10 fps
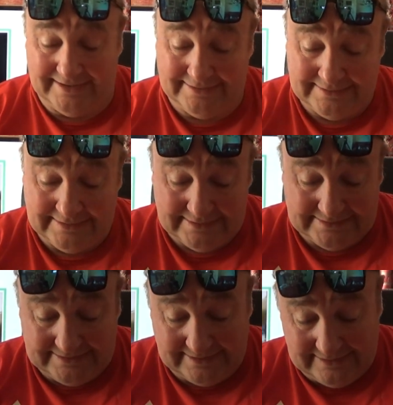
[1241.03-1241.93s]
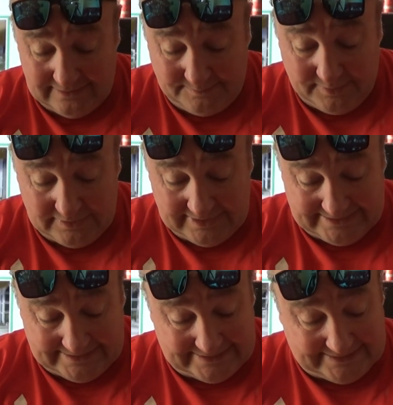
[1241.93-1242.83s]
that. So any little
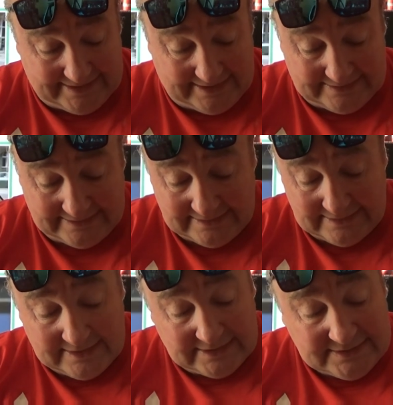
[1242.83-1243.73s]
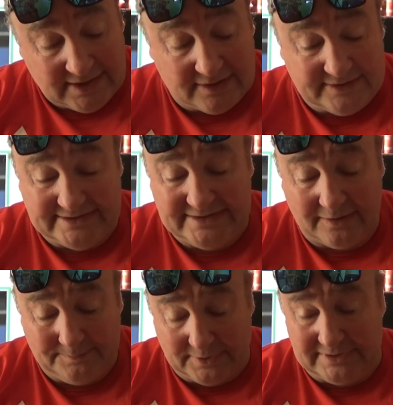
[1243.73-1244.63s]
booklets inside. No, there's
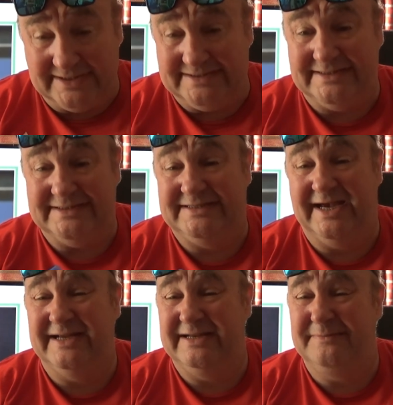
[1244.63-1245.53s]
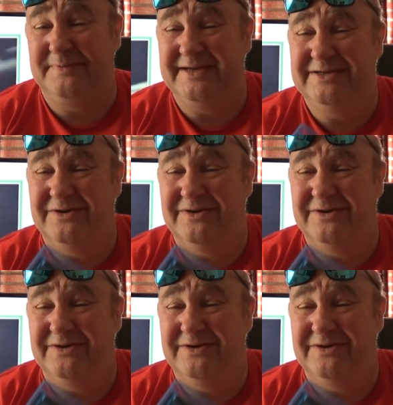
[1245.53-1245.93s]
no booklets inside. It'd been